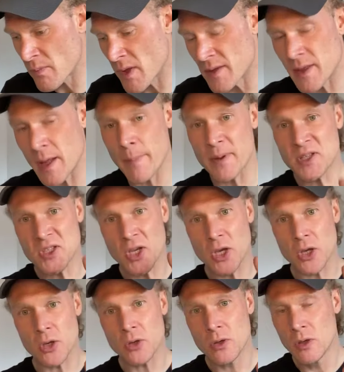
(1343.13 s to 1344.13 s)
Number
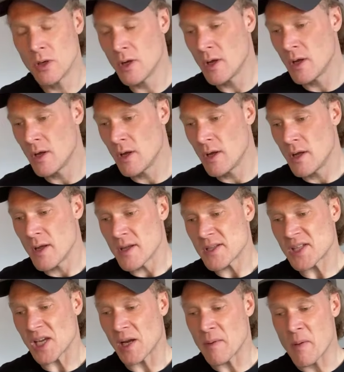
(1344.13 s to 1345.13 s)
two,
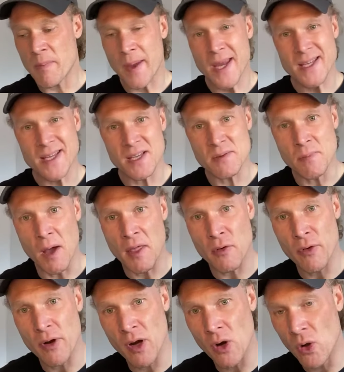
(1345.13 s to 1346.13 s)
Simon Peter's
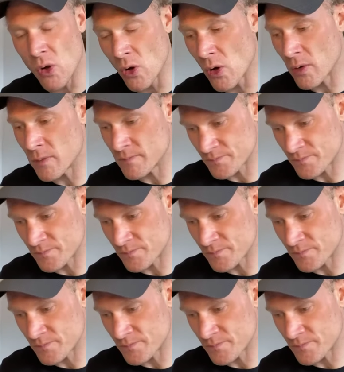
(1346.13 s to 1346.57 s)
mother-in-law